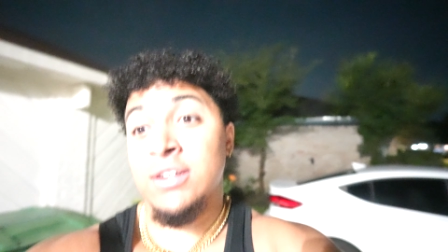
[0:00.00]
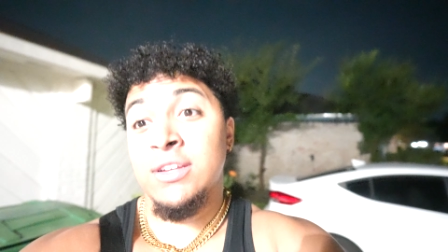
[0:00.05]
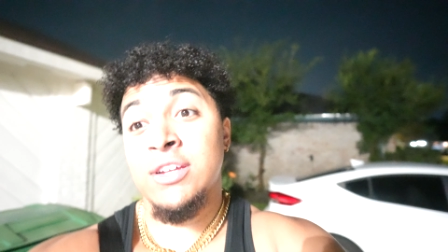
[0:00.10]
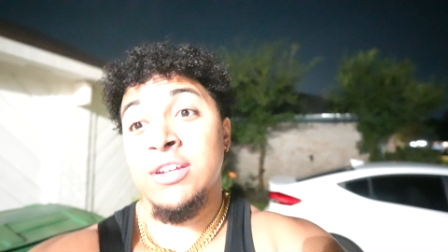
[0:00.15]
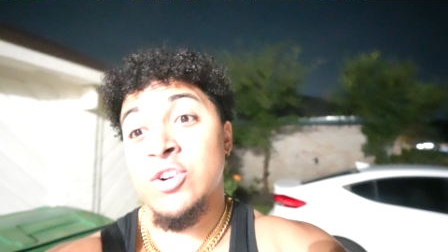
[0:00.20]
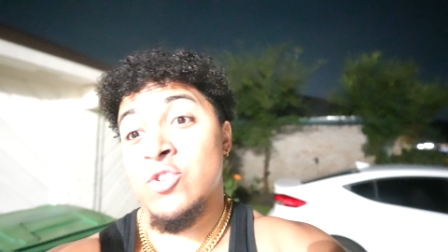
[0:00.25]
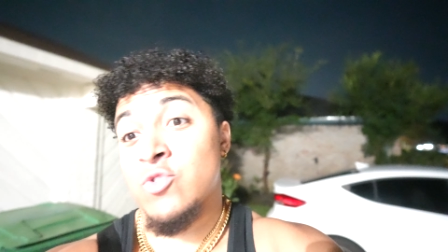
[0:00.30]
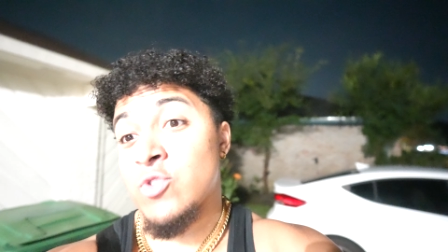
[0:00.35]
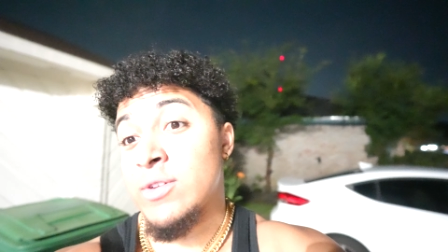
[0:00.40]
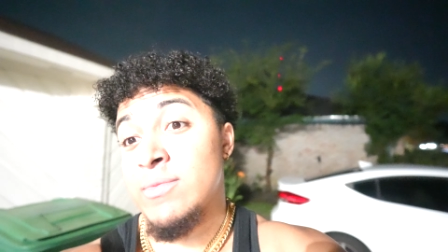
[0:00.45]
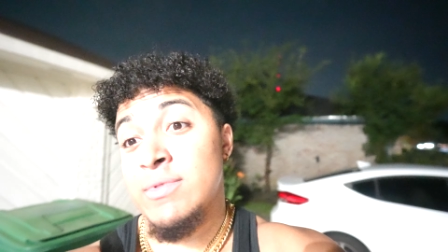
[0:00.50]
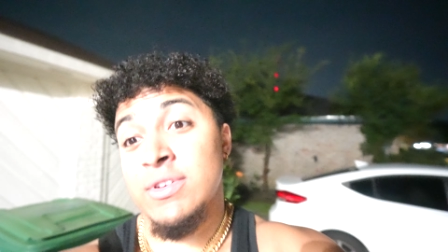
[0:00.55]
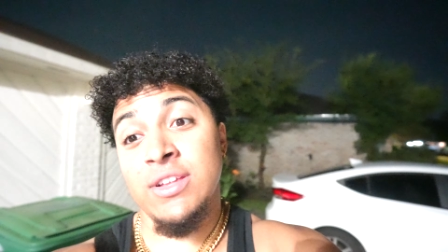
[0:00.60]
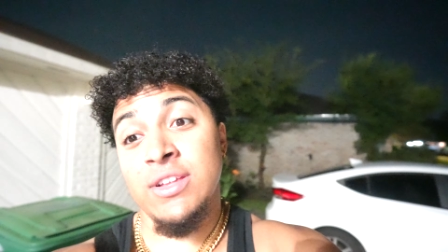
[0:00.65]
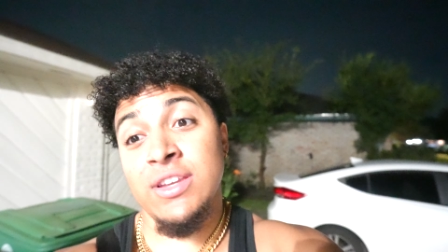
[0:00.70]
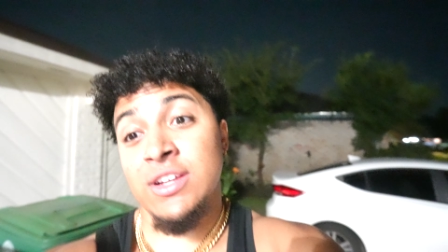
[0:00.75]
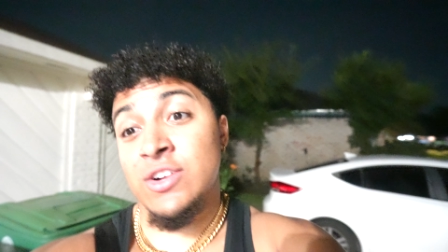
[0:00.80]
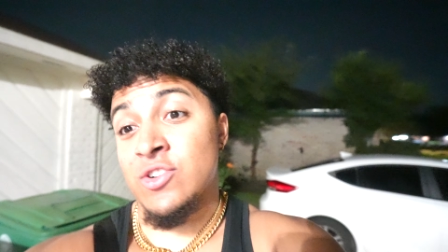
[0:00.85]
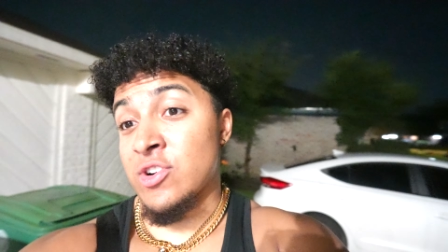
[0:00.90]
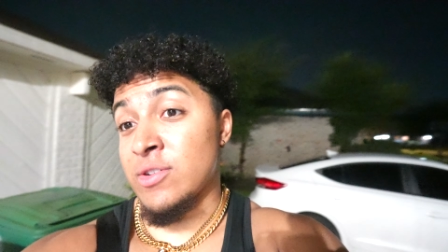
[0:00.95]
the crib
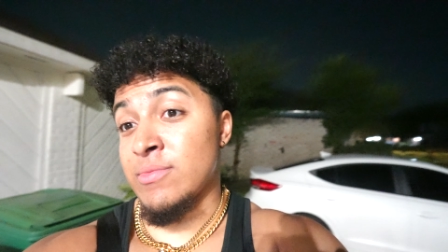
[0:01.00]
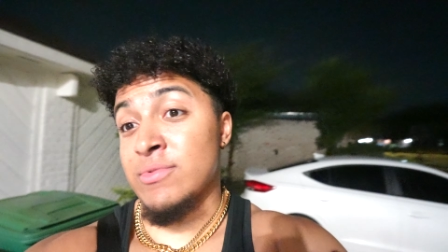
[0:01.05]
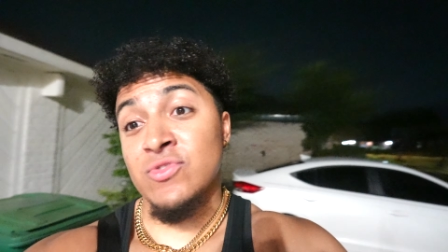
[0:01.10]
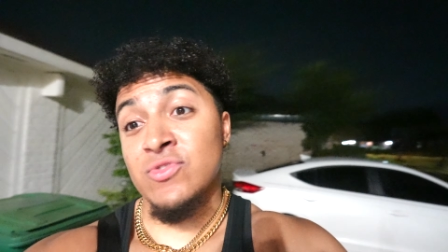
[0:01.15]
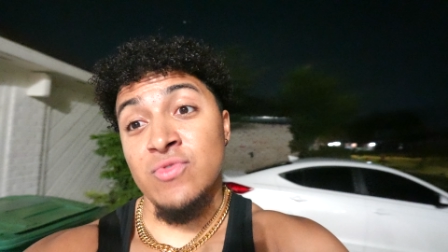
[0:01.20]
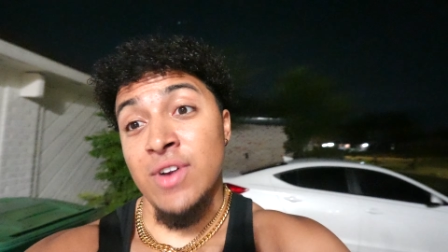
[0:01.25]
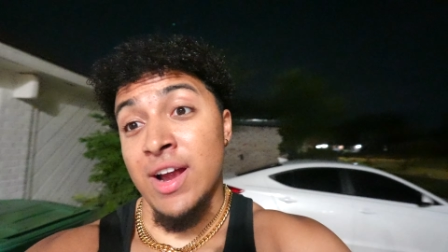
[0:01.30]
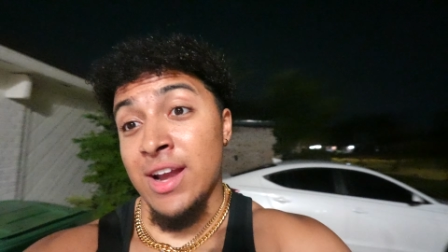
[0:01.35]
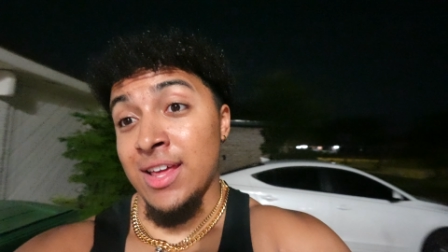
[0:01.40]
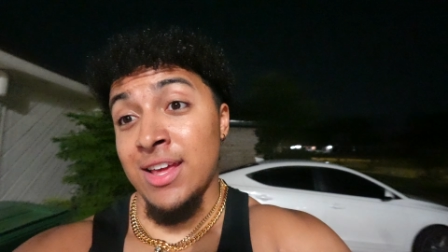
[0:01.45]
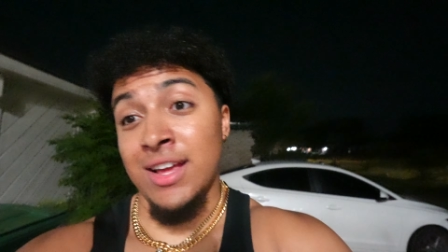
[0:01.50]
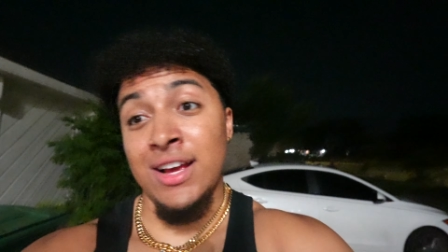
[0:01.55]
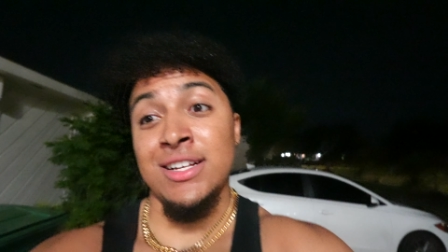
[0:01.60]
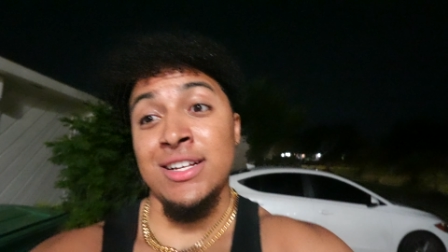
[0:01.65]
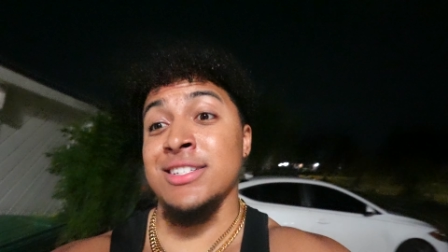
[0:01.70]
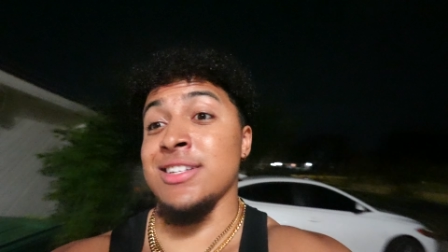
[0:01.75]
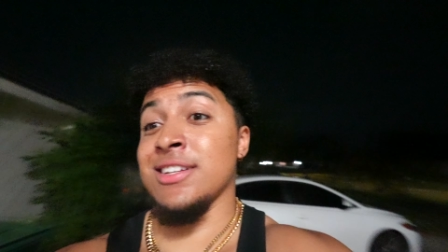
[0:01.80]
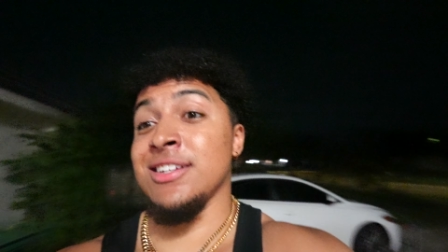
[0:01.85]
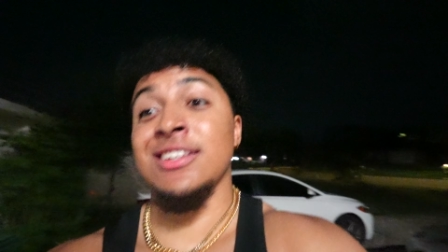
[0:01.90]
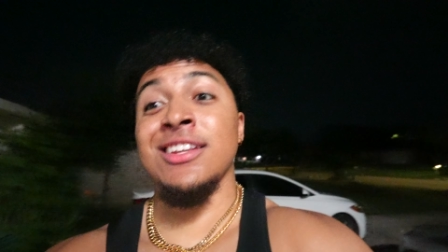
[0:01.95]
the crib is ready." I
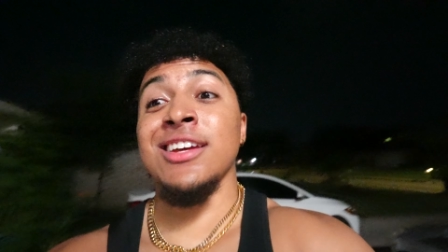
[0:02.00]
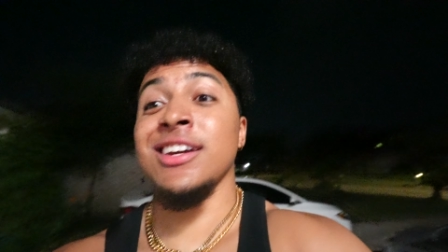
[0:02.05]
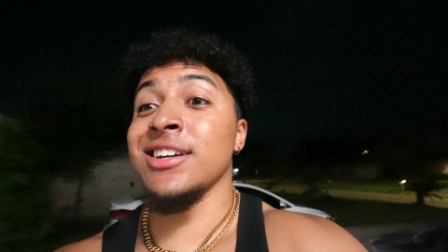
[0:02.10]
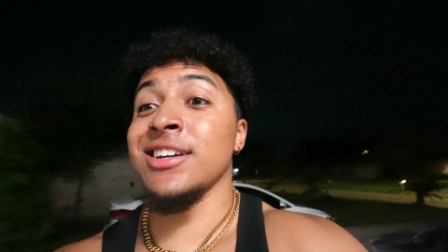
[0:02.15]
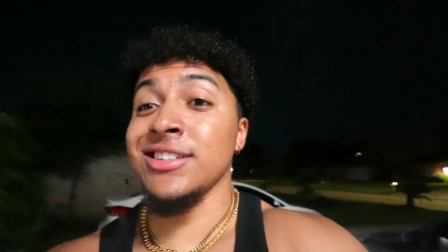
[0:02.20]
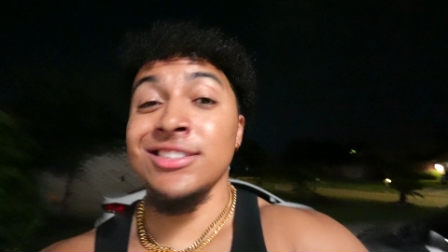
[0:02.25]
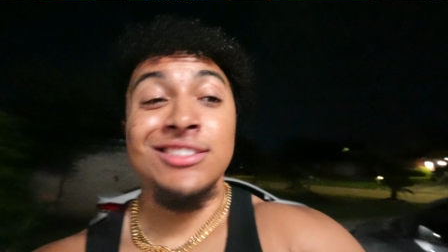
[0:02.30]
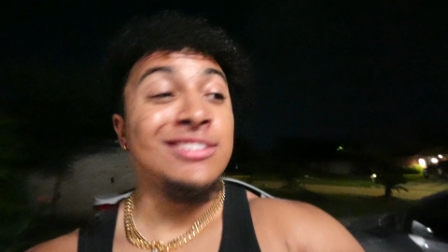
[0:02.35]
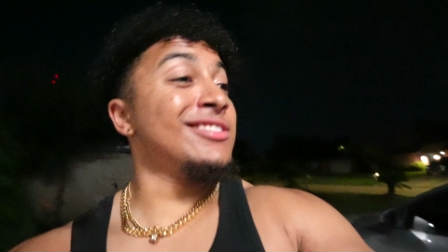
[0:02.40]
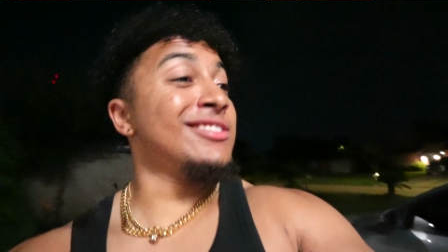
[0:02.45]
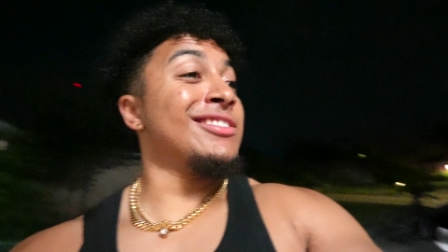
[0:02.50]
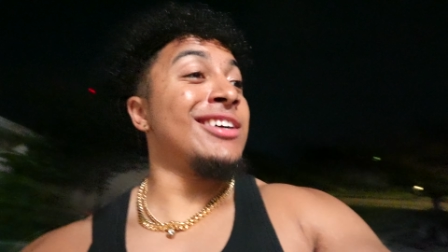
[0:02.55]
said, "Nigga,